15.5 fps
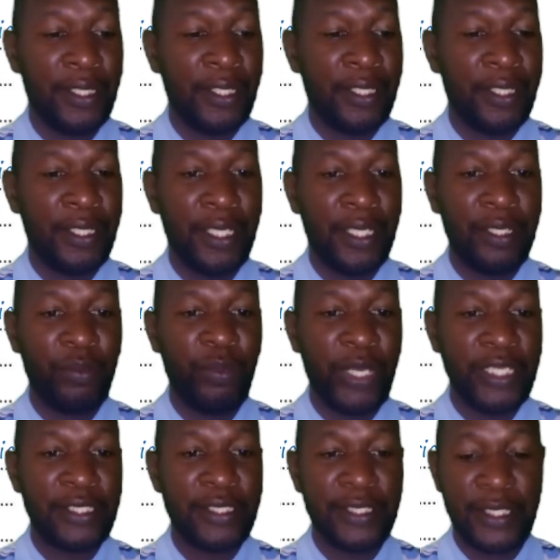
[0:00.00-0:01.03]
Then
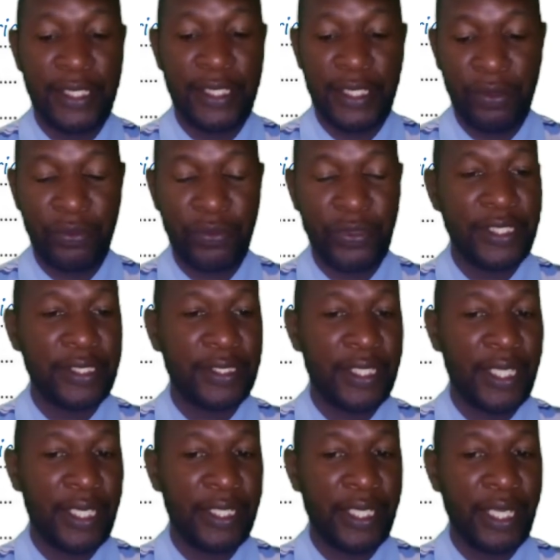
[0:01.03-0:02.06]
part C, which is the
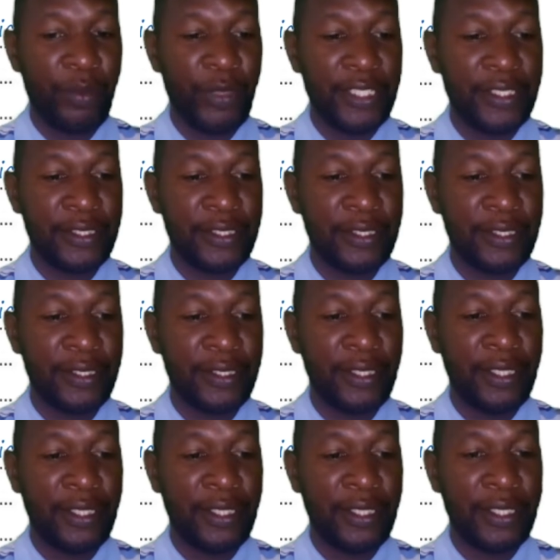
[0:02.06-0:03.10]
ligament.
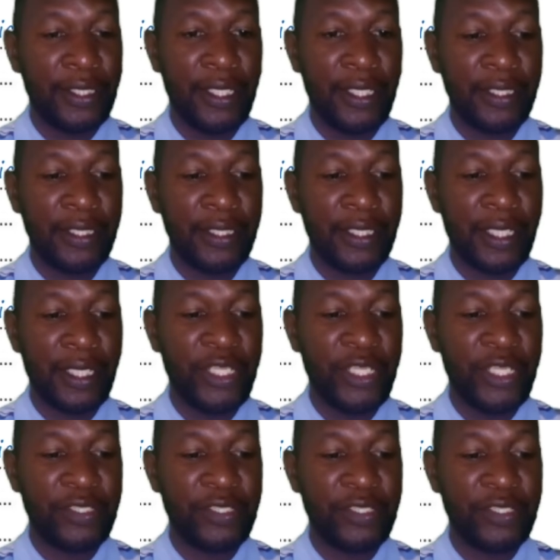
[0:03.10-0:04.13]
The ligament's
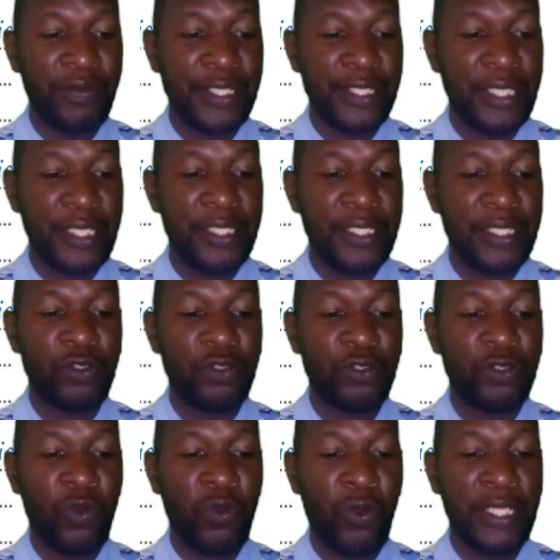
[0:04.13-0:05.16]
function is to
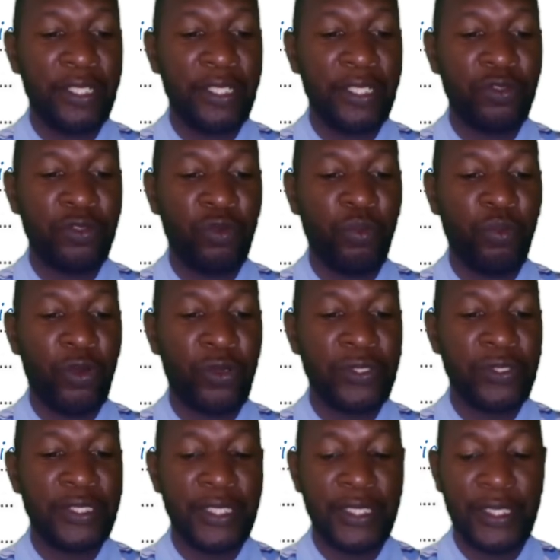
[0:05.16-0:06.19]
hold the two
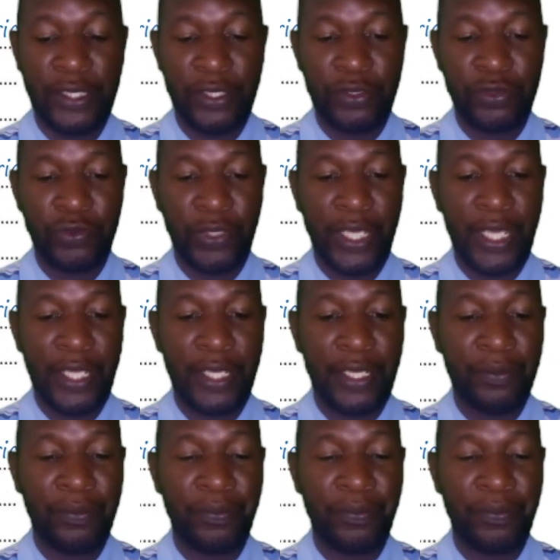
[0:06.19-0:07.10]
bones together.